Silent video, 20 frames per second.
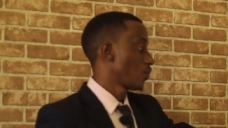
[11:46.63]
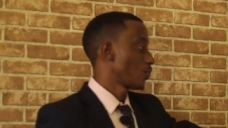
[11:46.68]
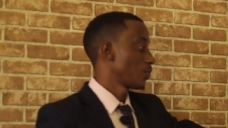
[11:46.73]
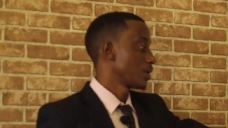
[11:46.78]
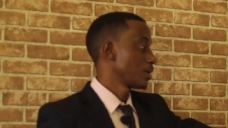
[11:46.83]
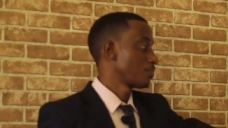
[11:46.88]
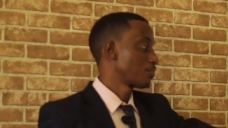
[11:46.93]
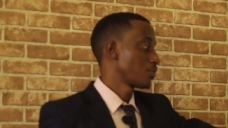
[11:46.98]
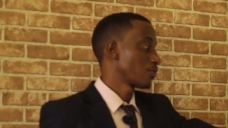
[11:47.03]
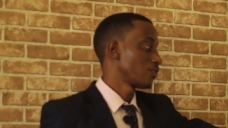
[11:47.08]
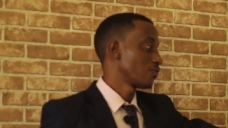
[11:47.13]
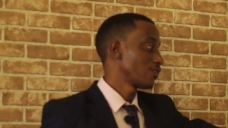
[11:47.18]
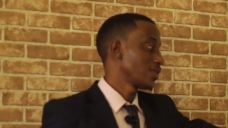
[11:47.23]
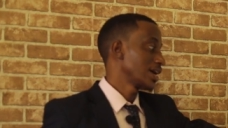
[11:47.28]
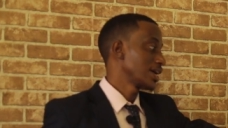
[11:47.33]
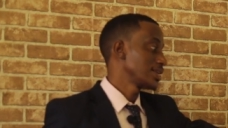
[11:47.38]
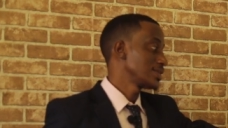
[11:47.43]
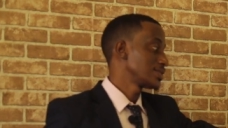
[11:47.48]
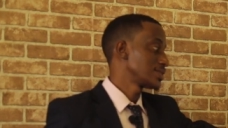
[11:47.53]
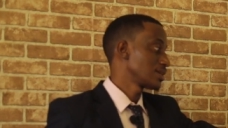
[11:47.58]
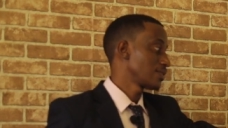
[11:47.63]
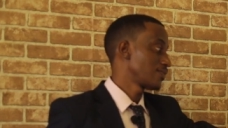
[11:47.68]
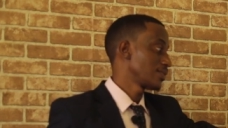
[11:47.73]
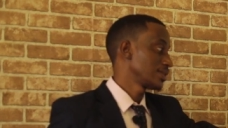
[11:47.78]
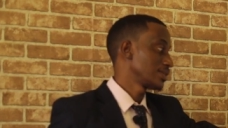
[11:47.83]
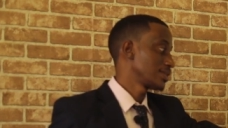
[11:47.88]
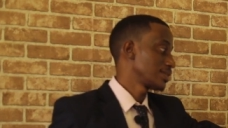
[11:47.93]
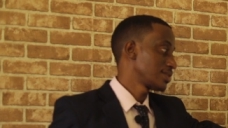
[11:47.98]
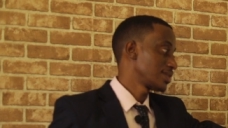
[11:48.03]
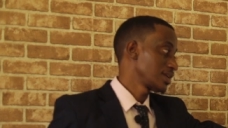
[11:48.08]
will provide
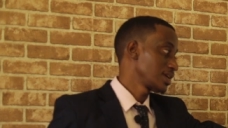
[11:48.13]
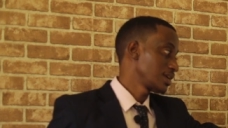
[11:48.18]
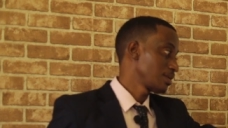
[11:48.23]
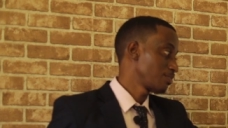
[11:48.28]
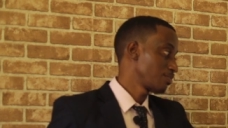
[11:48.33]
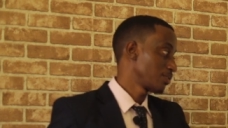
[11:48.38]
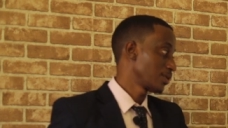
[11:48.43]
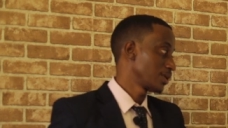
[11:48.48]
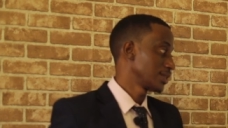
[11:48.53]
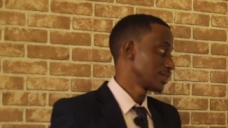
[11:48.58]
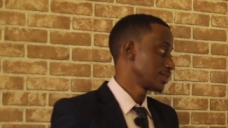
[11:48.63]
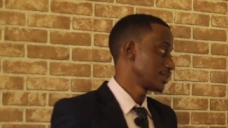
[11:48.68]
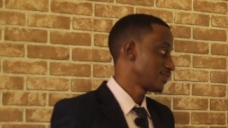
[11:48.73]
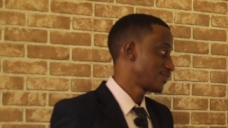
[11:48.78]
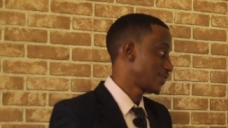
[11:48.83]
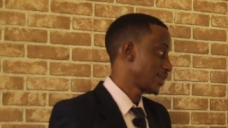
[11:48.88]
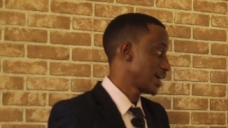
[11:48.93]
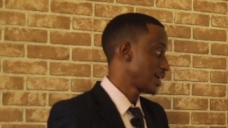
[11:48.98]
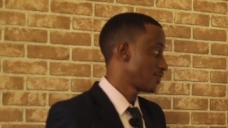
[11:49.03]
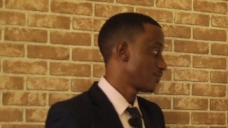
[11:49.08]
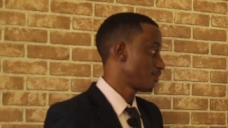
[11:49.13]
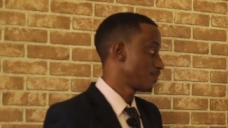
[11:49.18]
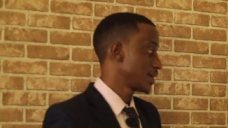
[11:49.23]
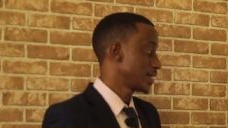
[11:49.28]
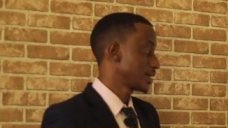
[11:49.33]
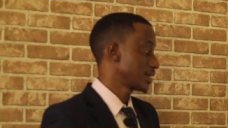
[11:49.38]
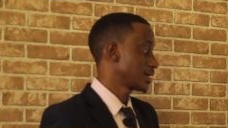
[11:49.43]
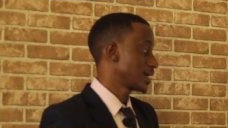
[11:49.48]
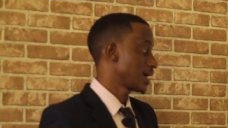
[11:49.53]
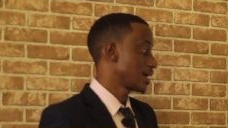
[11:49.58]
73.5
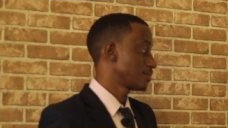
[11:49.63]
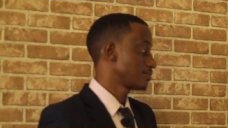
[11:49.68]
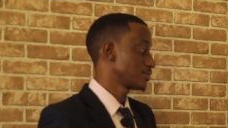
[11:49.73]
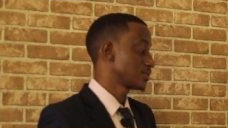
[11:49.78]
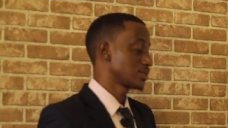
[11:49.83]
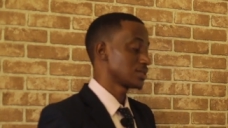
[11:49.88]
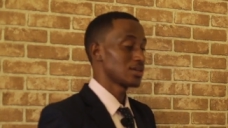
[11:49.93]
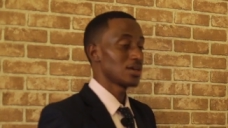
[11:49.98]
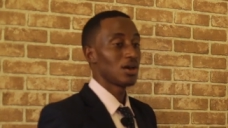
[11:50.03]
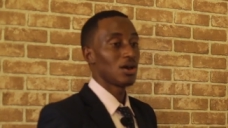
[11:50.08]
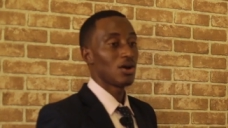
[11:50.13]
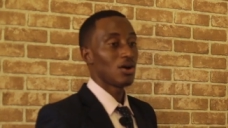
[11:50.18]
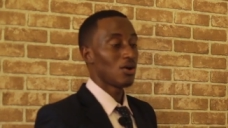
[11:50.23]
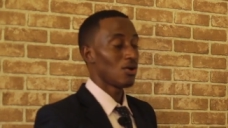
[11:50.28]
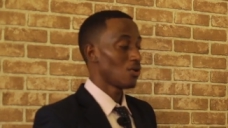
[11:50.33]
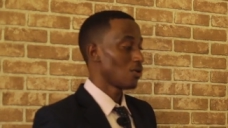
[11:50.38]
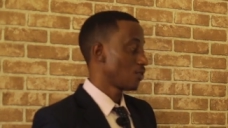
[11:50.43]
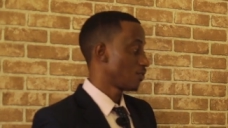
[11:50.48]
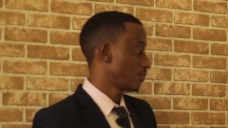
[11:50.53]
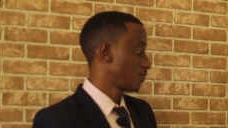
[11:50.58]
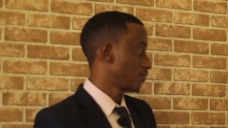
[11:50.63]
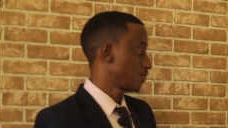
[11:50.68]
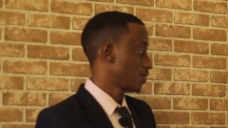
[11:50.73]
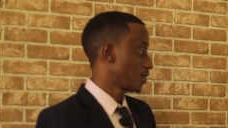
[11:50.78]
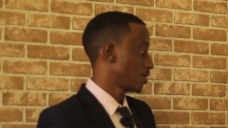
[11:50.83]
milligrams of,